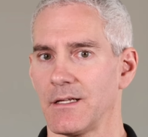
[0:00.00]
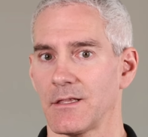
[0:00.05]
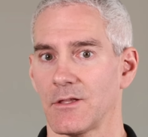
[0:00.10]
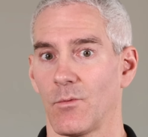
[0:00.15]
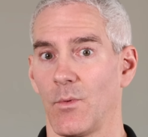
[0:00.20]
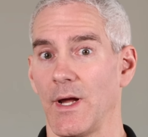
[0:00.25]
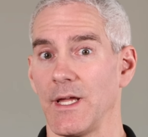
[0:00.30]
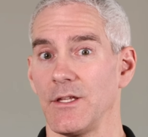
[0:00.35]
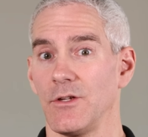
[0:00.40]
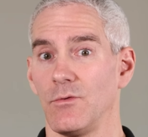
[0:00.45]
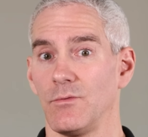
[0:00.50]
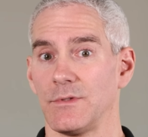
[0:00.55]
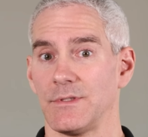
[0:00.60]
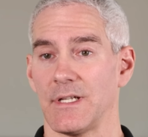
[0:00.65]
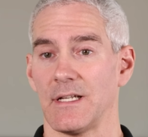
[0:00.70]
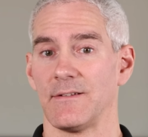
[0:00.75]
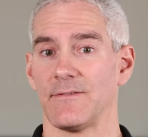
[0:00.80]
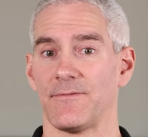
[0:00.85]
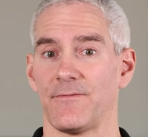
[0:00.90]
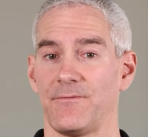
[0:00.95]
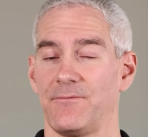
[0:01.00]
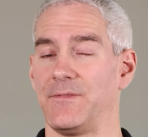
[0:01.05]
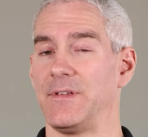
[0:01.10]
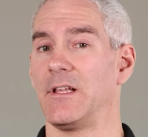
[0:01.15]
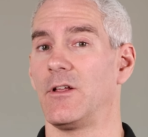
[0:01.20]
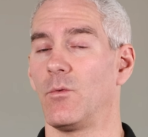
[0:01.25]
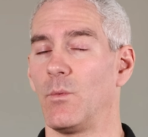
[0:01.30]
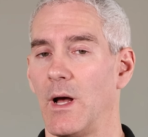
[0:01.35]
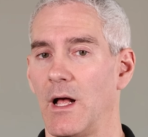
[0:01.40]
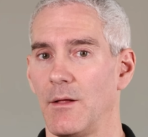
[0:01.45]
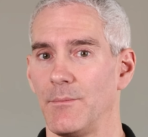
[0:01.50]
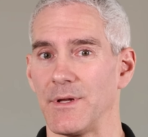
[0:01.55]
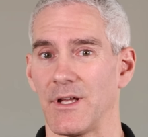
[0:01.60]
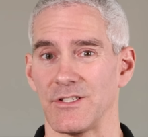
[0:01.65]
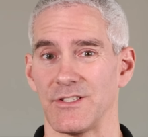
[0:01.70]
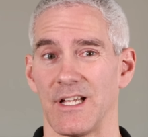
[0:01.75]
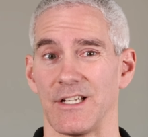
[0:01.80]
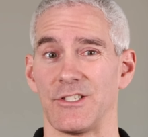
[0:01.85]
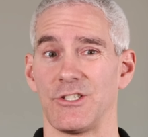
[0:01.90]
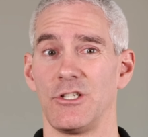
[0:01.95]
the way you didn't feel well
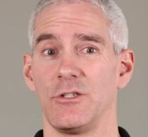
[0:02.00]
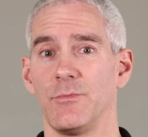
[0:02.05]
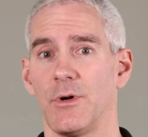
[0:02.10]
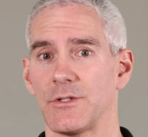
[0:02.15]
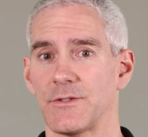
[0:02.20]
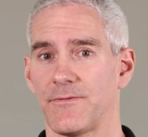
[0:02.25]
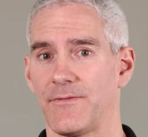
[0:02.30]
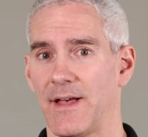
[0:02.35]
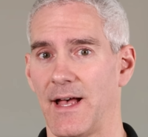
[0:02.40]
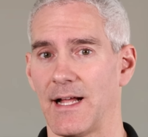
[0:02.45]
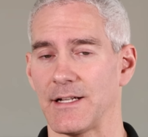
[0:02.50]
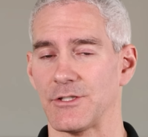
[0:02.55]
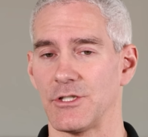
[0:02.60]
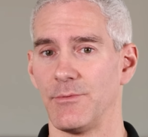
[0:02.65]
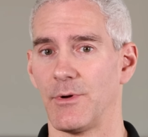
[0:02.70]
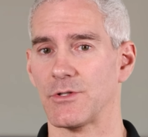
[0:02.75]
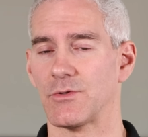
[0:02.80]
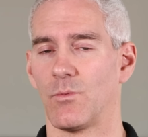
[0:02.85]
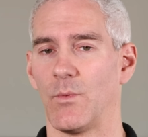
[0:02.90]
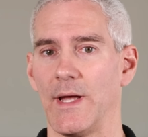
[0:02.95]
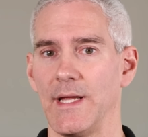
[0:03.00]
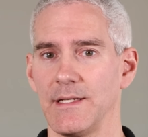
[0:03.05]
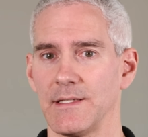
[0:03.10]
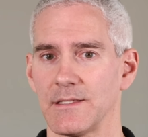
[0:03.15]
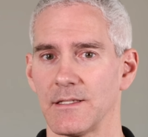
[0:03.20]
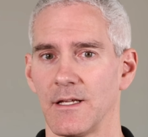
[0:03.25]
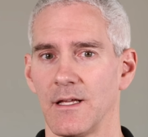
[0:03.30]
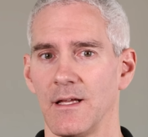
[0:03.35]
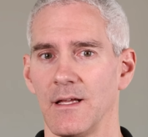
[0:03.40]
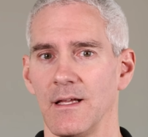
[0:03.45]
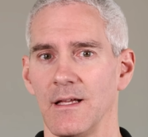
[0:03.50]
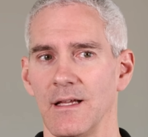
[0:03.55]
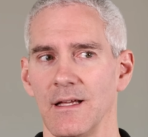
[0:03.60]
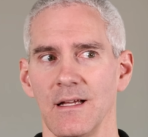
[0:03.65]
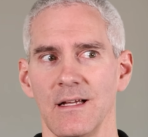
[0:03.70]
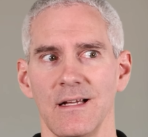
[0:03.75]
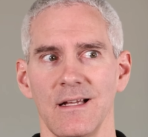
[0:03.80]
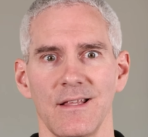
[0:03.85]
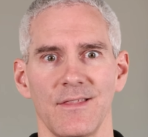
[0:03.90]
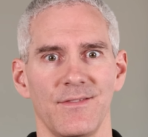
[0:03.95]
because you had too much fat, too much weight,
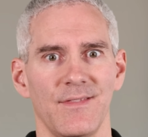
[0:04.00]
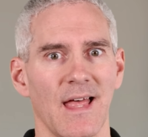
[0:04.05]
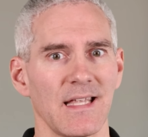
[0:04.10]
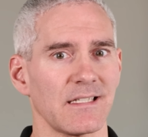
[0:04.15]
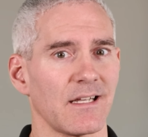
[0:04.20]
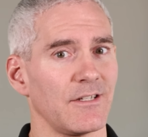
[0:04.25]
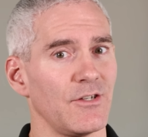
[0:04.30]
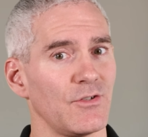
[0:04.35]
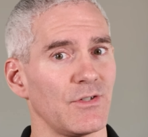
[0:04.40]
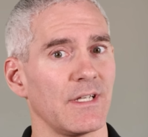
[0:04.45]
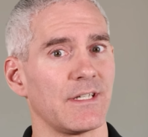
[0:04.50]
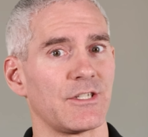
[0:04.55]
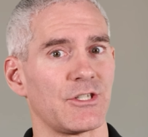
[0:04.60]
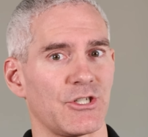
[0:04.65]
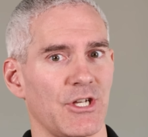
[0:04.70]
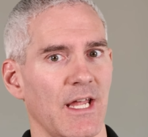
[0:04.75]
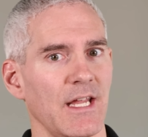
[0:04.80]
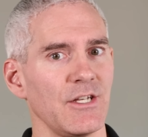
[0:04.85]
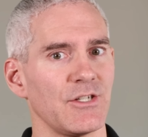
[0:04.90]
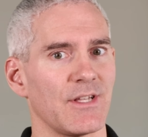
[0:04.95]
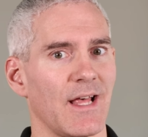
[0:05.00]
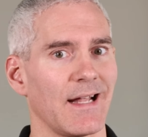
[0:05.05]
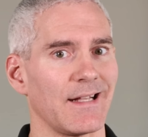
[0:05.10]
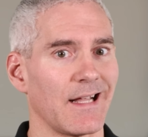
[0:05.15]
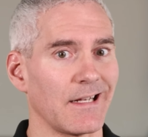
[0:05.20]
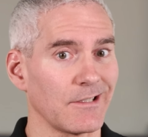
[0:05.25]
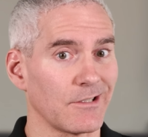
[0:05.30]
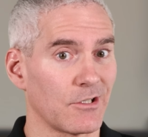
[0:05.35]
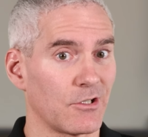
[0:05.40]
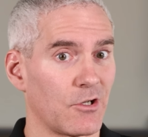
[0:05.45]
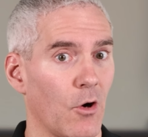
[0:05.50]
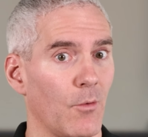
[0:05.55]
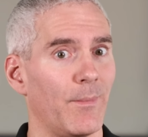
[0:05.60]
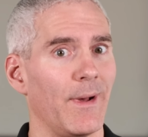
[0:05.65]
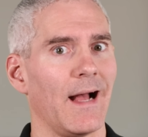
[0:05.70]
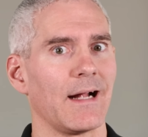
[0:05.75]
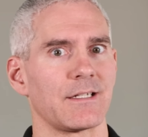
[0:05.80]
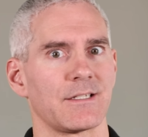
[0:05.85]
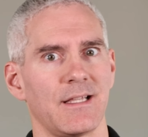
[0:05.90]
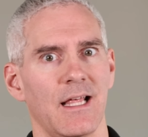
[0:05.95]
that's going to usually change that and then go
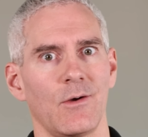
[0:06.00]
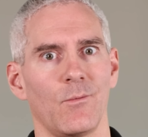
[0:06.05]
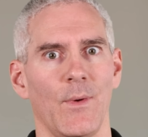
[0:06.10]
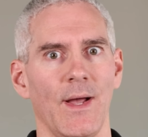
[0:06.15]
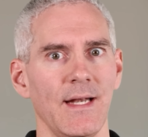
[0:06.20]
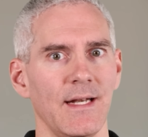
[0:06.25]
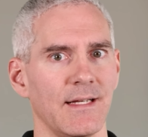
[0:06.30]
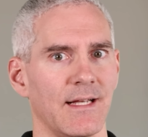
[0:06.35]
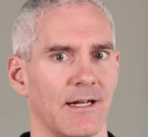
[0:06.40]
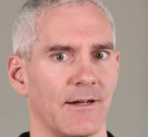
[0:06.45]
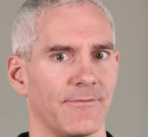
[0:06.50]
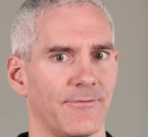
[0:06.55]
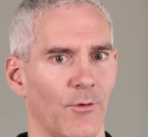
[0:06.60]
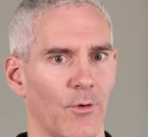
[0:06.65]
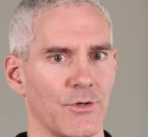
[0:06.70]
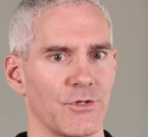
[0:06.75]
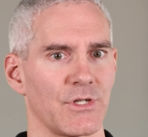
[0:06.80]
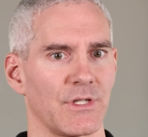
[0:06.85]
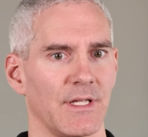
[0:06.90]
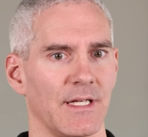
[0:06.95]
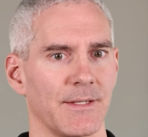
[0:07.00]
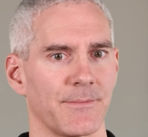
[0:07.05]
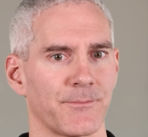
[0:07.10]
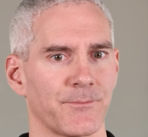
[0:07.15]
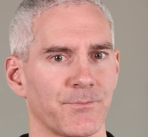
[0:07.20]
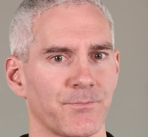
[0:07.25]
back to that weight again, unfortunately.